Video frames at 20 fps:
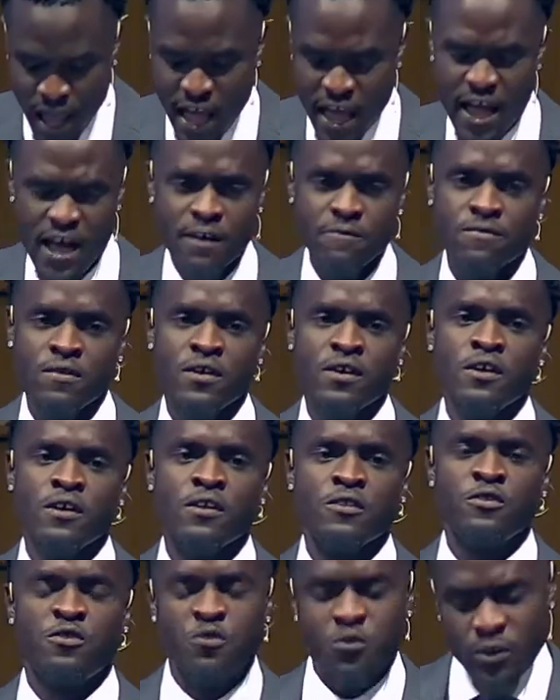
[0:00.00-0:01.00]
have
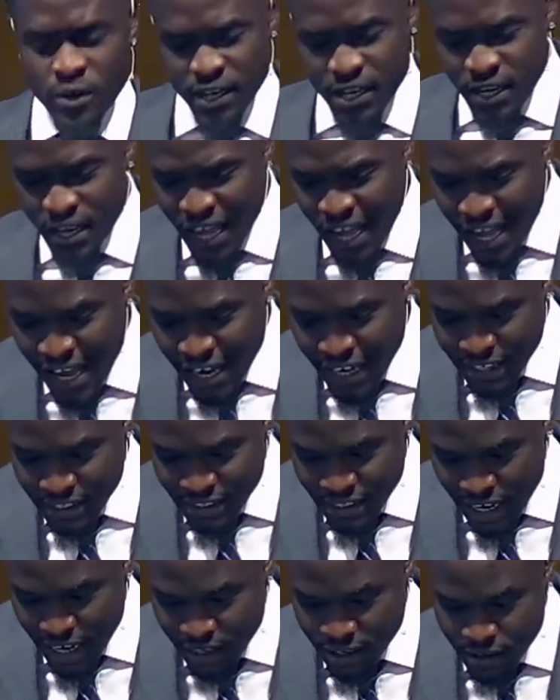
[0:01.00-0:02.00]
3
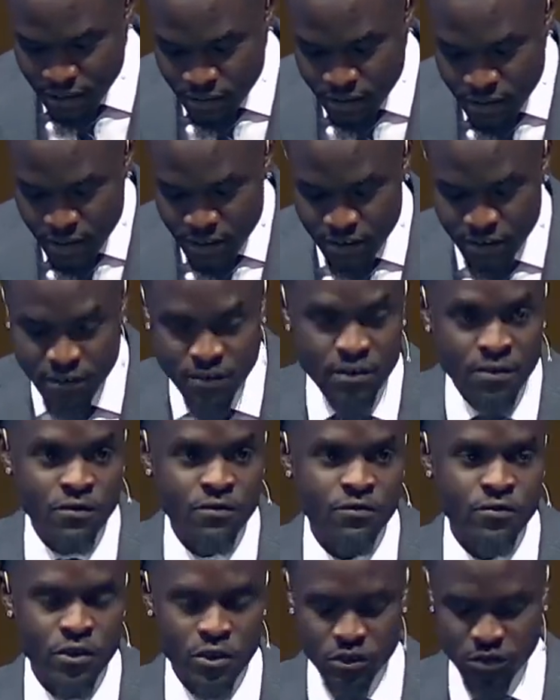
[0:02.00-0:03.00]
lies under this
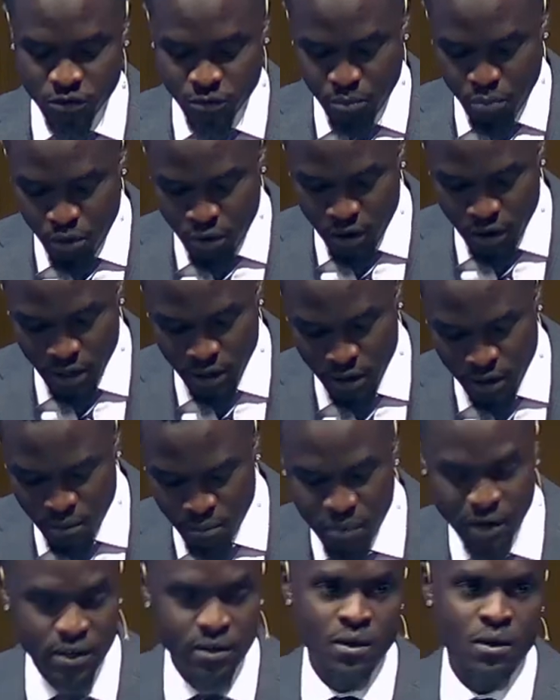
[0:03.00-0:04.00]
first point,
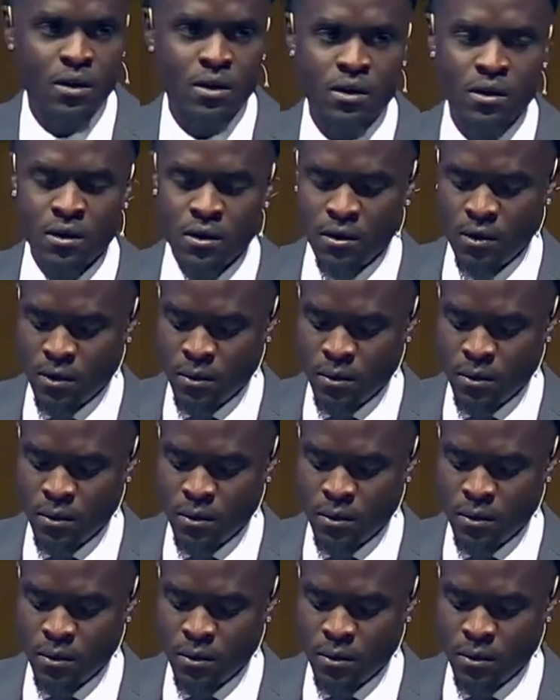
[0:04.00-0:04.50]
but